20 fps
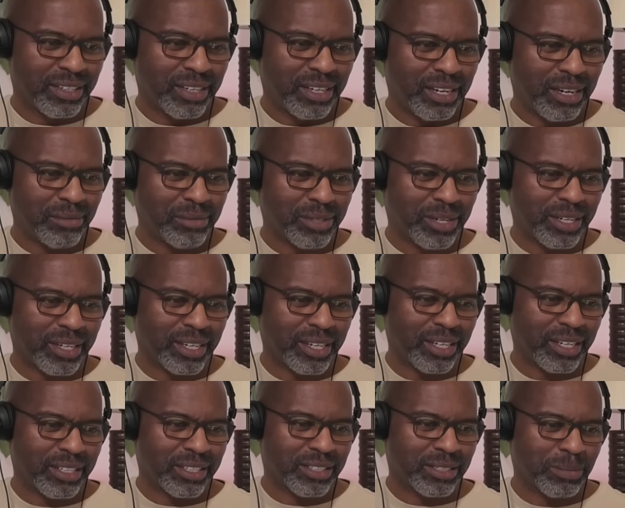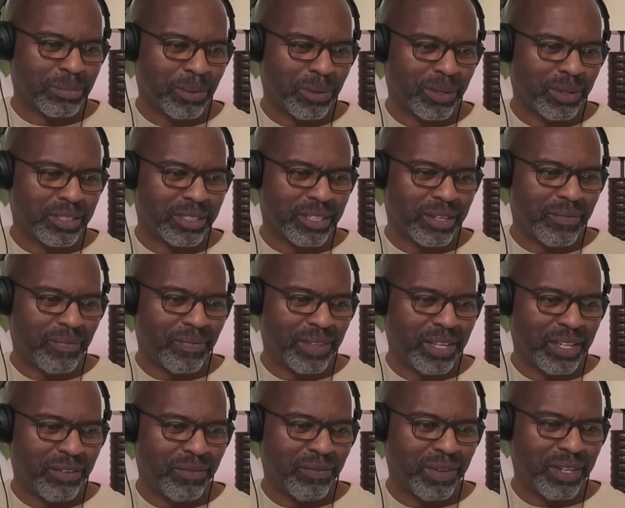I'm trying to get into sports,
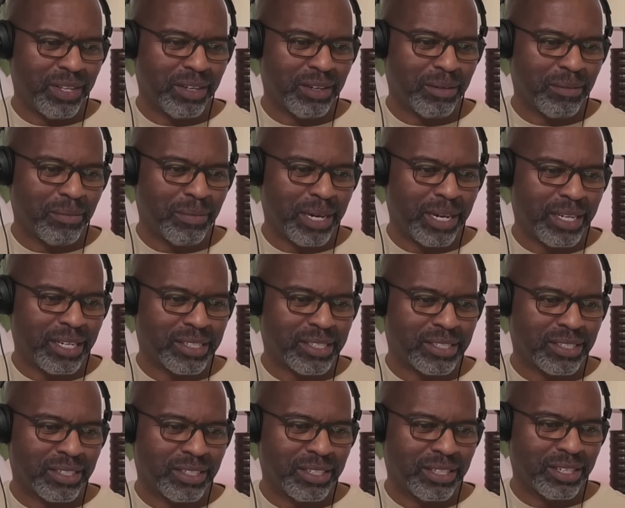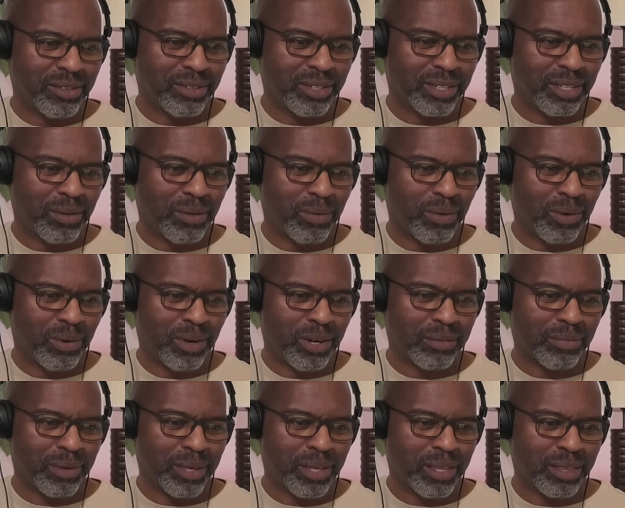and the video managed to literally walk
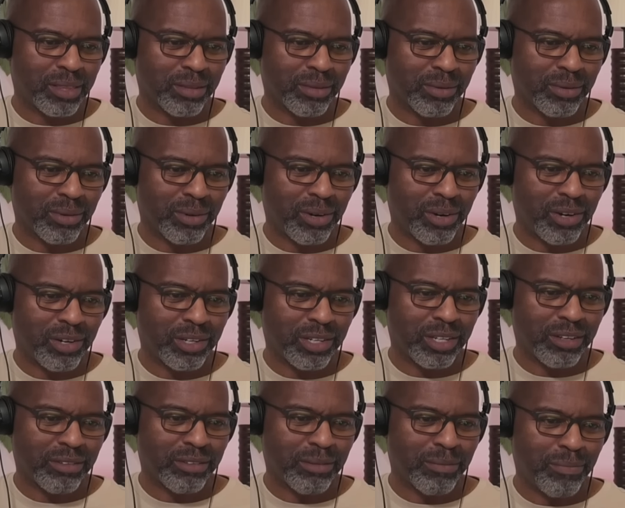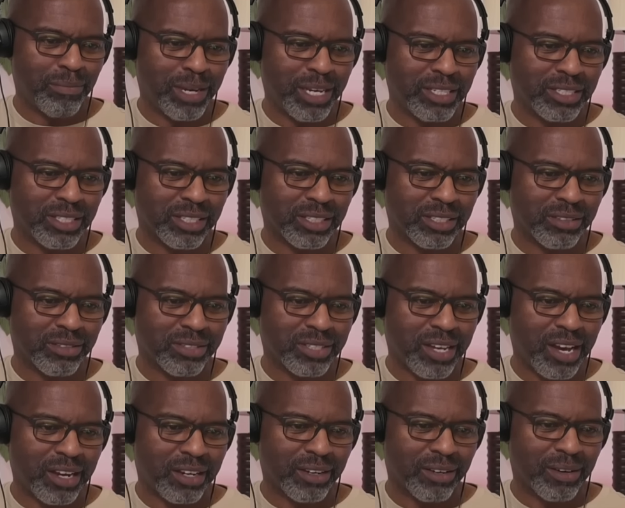me through all of the basics of
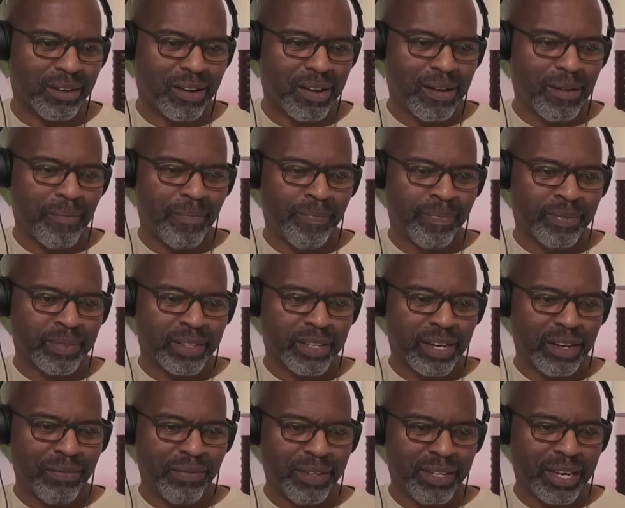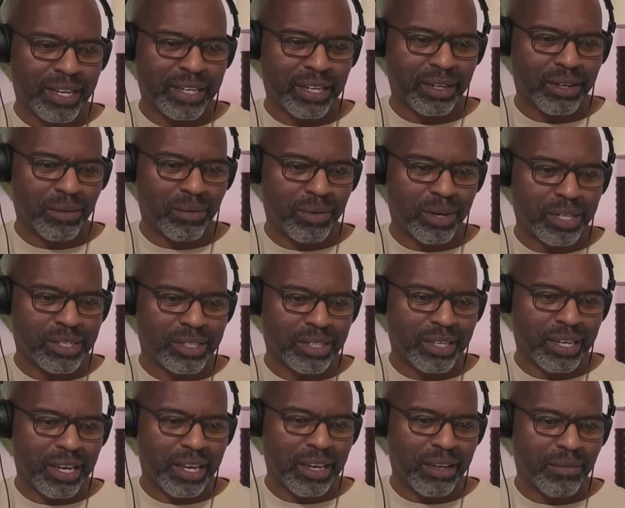soccer. I feel like I can watch a
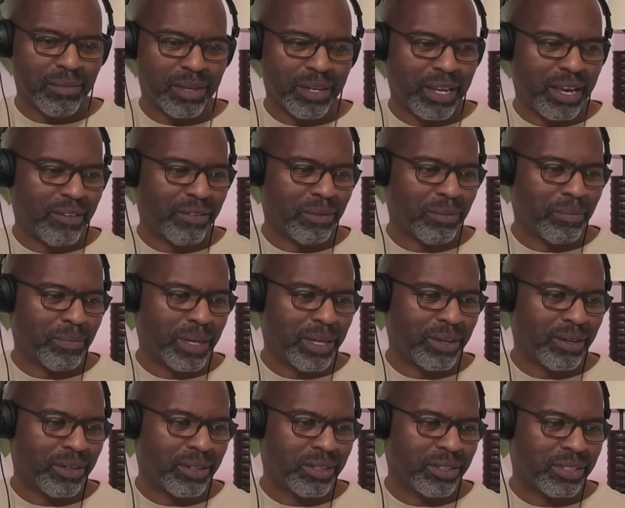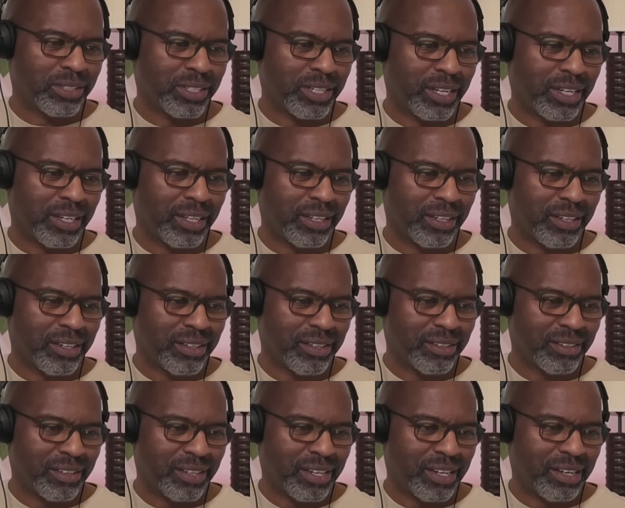game and have a better understanding. Yeah,
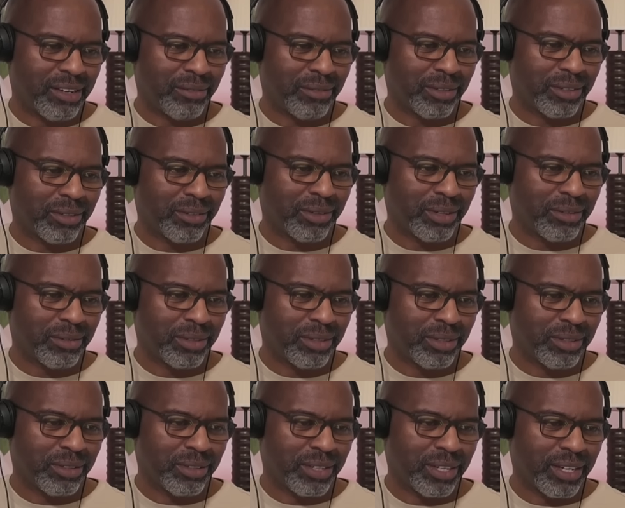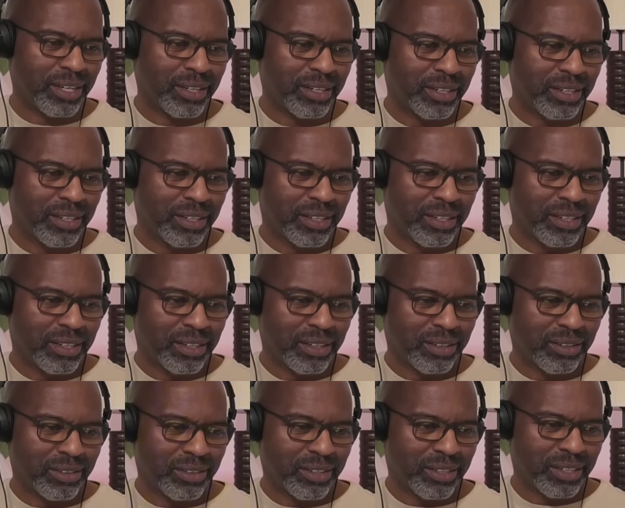I would agree with you on that. I'll
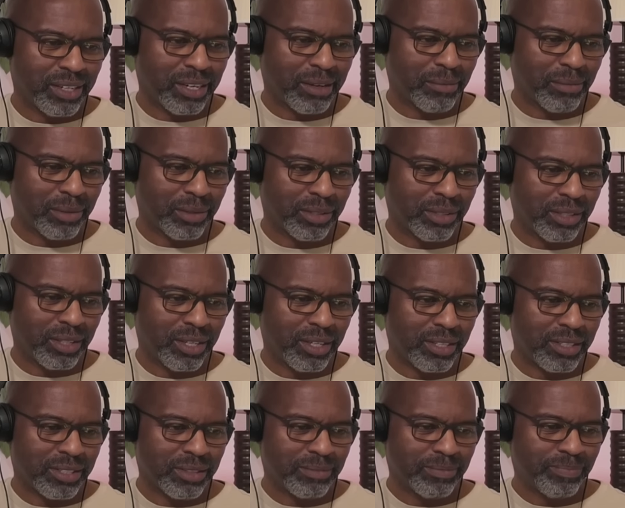go ahead and like both of these.